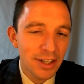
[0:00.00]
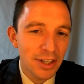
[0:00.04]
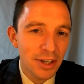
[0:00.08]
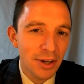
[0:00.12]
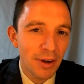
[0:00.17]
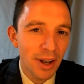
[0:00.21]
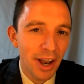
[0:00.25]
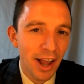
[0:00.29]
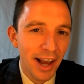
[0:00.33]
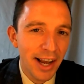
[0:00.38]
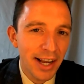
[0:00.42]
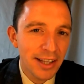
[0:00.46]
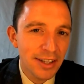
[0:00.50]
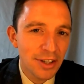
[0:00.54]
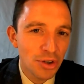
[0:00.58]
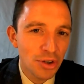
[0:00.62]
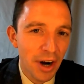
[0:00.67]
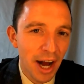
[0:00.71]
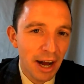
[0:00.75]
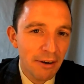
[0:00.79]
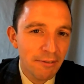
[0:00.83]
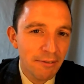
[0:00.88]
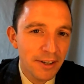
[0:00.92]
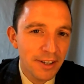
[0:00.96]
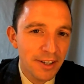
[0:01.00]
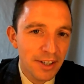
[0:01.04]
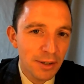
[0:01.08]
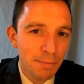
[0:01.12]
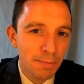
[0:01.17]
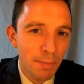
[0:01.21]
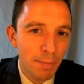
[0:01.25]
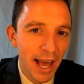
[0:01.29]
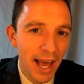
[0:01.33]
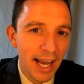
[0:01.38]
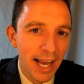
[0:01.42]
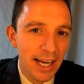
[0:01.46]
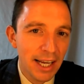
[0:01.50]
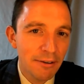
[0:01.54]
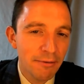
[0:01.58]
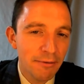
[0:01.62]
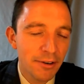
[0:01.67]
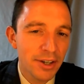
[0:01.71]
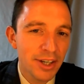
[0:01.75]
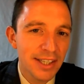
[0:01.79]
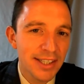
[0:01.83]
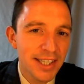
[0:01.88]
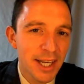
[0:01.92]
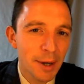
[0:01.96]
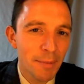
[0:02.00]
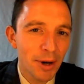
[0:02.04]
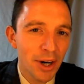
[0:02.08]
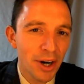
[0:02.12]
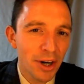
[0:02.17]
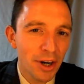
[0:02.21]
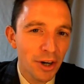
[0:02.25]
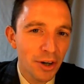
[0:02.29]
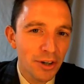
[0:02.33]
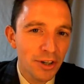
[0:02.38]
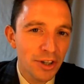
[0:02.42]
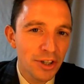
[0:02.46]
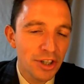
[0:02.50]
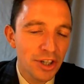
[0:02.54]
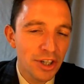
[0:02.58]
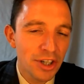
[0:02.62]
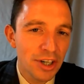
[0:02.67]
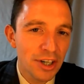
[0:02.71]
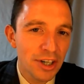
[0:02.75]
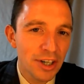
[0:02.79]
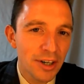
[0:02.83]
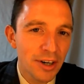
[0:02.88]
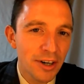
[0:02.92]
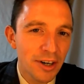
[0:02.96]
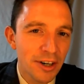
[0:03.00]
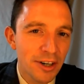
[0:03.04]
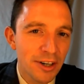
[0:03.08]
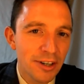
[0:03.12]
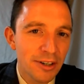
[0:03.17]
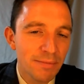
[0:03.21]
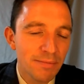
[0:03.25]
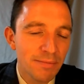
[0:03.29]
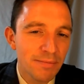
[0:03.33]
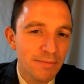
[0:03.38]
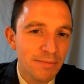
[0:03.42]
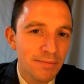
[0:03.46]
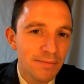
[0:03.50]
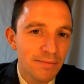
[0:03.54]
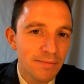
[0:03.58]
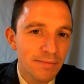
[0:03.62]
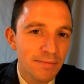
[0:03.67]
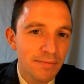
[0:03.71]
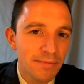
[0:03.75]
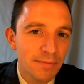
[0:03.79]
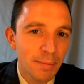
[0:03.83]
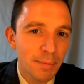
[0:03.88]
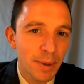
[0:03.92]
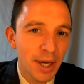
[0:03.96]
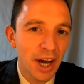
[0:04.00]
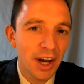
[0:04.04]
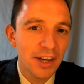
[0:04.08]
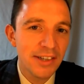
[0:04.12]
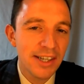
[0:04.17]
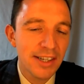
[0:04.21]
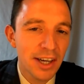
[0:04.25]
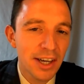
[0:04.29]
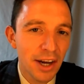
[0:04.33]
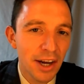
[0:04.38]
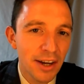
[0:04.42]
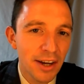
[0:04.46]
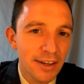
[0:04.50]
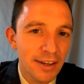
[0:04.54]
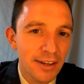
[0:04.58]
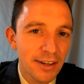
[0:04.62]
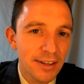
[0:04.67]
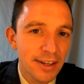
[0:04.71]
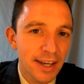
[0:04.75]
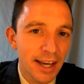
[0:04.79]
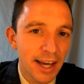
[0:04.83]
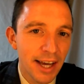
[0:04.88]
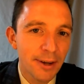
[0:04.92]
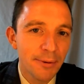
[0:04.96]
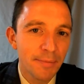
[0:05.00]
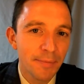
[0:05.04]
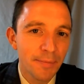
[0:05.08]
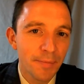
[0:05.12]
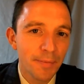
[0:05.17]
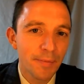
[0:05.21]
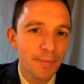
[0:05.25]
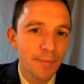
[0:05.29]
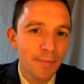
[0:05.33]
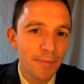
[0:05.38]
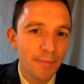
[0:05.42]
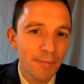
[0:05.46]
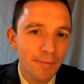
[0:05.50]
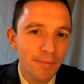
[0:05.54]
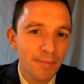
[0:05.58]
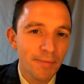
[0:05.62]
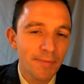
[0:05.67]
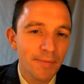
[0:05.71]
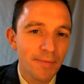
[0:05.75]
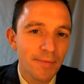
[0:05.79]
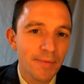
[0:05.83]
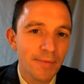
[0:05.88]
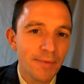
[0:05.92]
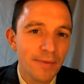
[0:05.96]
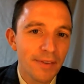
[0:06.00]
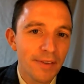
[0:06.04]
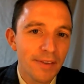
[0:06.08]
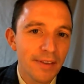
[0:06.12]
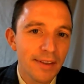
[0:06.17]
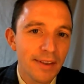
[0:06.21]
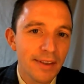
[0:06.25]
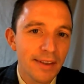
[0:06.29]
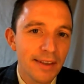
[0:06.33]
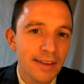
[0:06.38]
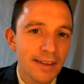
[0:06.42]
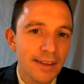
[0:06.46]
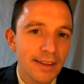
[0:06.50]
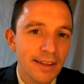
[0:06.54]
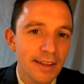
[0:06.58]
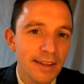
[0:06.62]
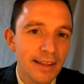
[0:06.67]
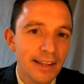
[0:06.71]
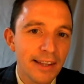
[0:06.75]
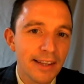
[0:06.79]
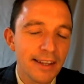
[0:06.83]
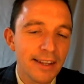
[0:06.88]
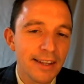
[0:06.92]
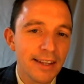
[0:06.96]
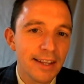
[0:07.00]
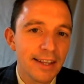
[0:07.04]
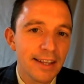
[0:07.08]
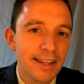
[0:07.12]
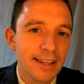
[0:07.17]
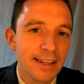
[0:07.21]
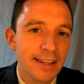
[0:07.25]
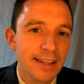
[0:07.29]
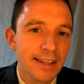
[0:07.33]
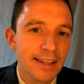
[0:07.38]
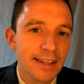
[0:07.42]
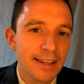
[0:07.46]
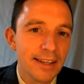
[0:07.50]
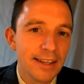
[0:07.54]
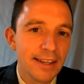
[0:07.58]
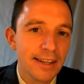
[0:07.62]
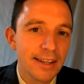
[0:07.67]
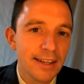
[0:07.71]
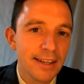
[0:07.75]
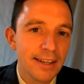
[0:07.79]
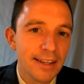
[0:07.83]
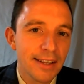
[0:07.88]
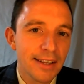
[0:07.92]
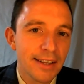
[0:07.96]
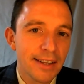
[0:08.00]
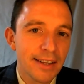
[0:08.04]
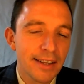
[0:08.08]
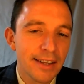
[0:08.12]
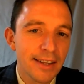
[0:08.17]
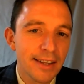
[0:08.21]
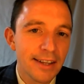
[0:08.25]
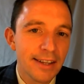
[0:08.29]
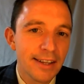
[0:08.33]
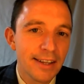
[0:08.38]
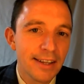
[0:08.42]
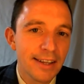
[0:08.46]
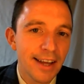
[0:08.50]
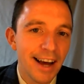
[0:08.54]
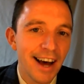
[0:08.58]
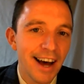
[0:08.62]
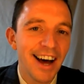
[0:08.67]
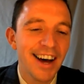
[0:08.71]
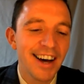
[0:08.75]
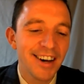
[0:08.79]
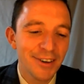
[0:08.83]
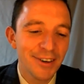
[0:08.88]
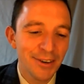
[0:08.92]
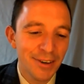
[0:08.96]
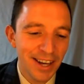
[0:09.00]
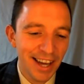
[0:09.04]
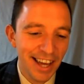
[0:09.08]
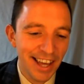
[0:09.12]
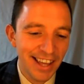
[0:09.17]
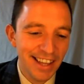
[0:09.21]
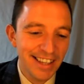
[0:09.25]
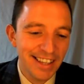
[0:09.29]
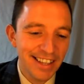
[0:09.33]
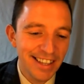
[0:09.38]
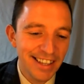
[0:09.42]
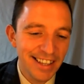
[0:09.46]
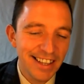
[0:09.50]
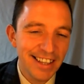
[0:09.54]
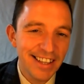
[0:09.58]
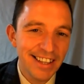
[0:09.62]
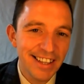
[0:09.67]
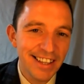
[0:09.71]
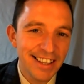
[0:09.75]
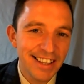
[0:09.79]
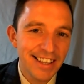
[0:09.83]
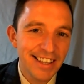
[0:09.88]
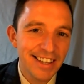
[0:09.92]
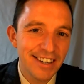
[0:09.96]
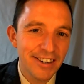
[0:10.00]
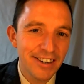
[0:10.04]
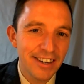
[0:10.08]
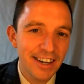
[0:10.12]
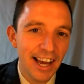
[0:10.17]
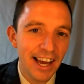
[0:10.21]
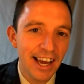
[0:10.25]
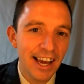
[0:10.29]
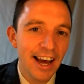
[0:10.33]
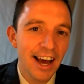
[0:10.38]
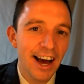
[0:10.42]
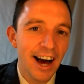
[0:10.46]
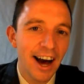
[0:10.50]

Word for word: Do you like to travel to Spain for the similar culture, or um, because it's yes, yeah? Yes, my best my best friend is from Madrid. Ah, okay. Yes. yes. Okay.